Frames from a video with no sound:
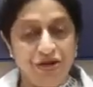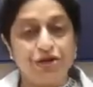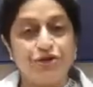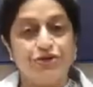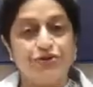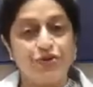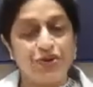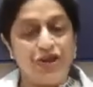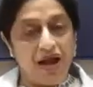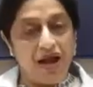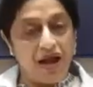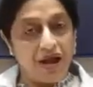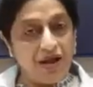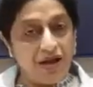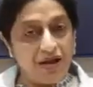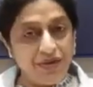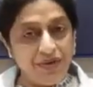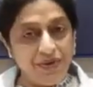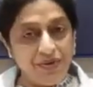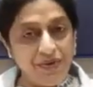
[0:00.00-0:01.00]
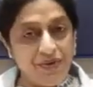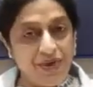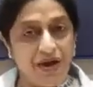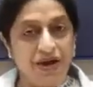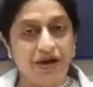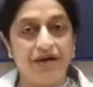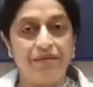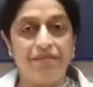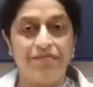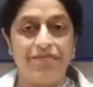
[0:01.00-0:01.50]
So younger you
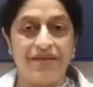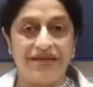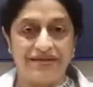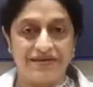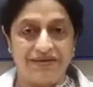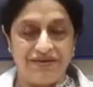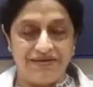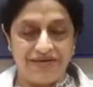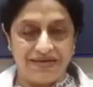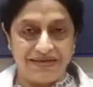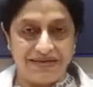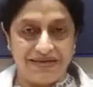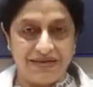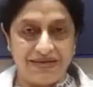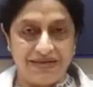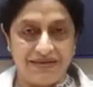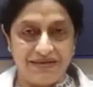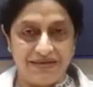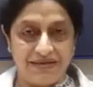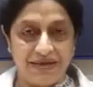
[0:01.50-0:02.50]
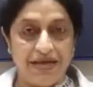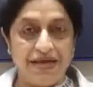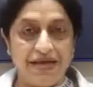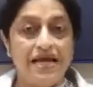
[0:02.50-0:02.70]
are, better result.